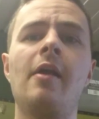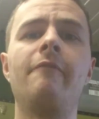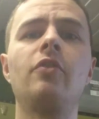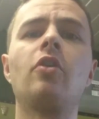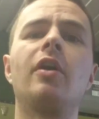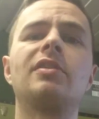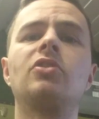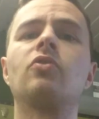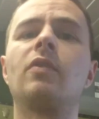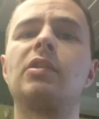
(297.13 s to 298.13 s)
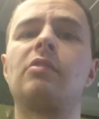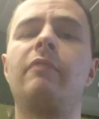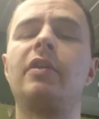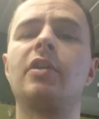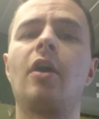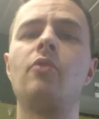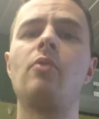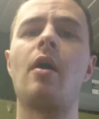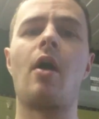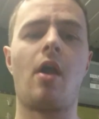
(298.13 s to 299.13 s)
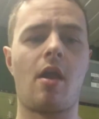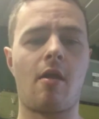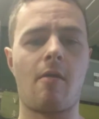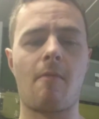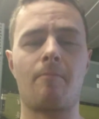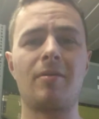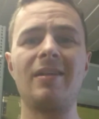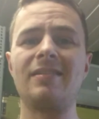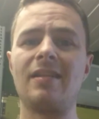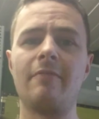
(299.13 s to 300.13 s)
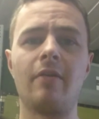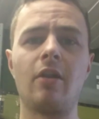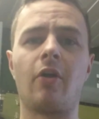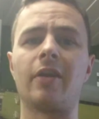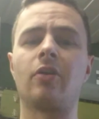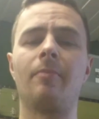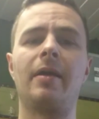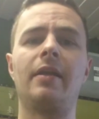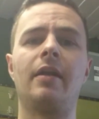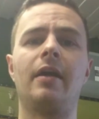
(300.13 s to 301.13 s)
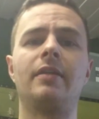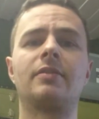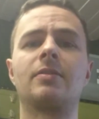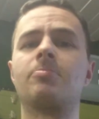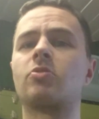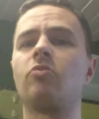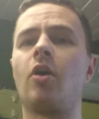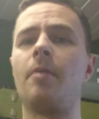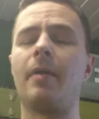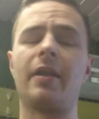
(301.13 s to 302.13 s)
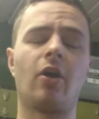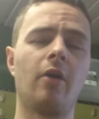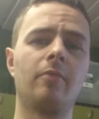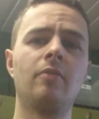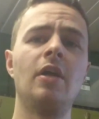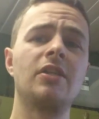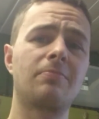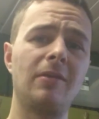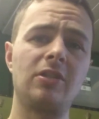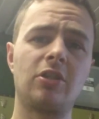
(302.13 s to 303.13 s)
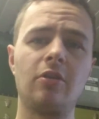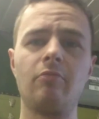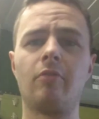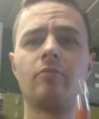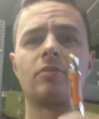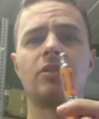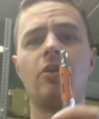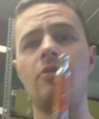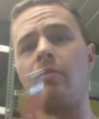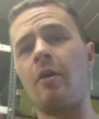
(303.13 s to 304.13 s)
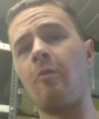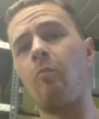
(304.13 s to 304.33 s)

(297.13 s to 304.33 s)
If you guys enjoyed this video, please leave a like, comment and subscribe, and I will speak to you all soon.